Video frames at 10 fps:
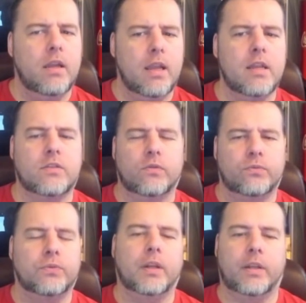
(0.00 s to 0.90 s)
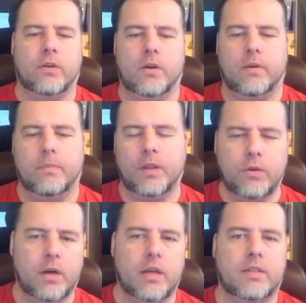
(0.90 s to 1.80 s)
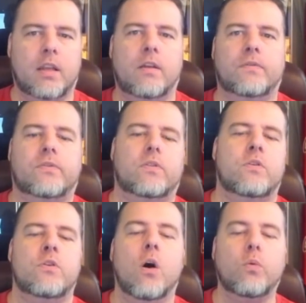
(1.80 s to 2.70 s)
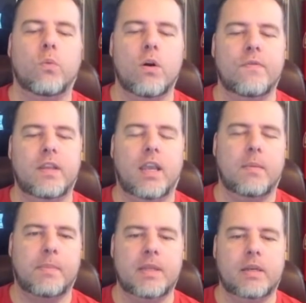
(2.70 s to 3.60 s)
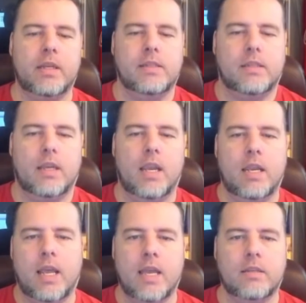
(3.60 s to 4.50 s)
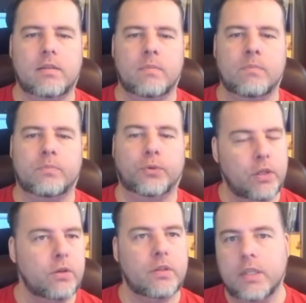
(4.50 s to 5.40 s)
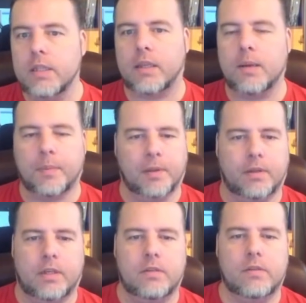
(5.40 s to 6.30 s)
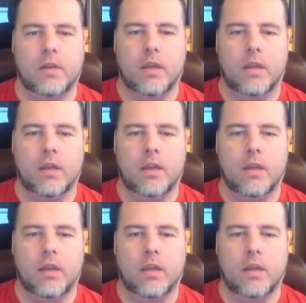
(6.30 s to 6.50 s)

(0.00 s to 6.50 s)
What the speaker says: is really good. The unit itself's noteworthy capabilities, it has some pretty good healing capabilities.